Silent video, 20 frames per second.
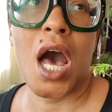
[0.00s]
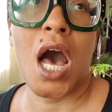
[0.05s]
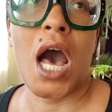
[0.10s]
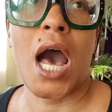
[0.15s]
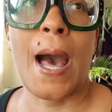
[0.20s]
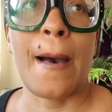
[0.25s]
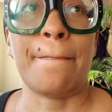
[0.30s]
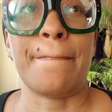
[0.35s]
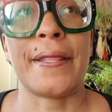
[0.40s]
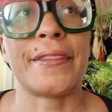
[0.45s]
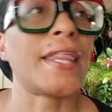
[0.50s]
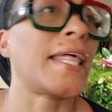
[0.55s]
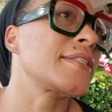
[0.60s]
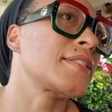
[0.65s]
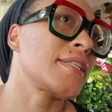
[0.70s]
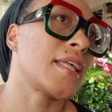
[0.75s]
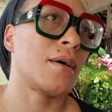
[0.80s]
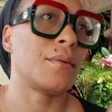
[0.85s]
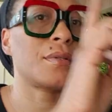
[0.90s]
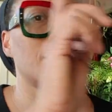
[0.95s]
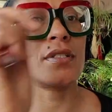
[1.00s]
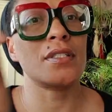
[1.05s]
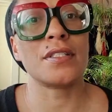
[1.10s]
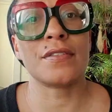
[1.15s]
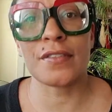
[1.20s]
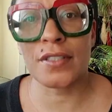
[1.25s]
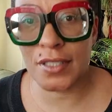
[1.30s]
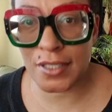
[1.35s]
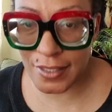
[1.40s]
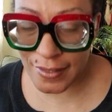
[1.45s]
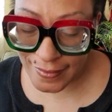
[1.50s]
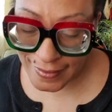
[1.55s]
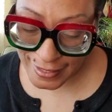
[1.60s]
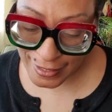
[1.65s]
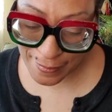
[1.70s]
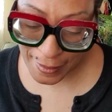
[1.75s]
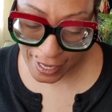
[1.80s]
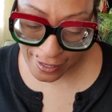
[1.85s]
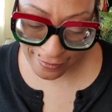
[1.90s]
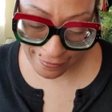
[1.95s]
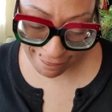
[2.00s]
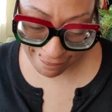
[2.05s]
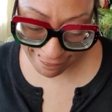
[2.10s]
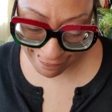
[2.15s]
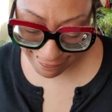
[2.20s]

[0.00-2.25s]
But that's not what this video is about.